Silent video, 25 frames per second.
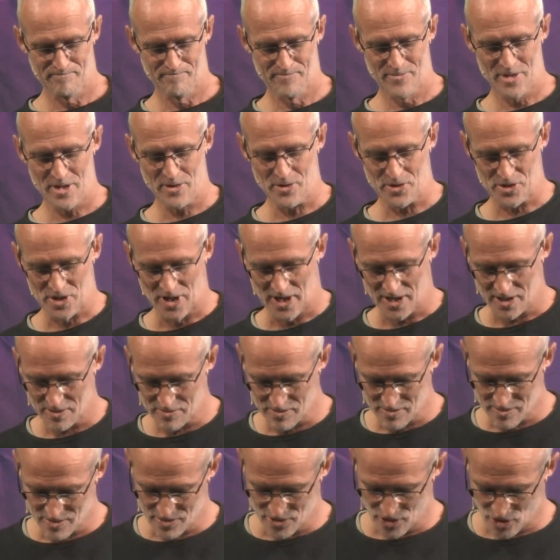It's like
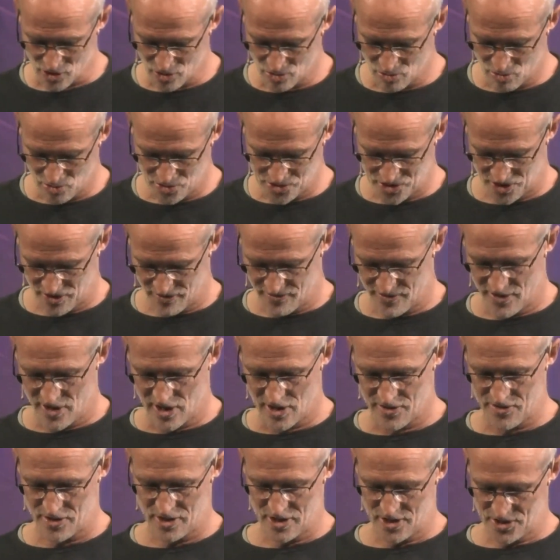the cause of the
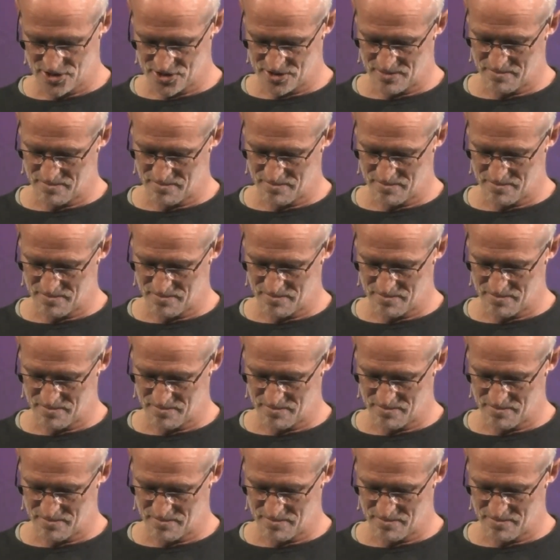fatherless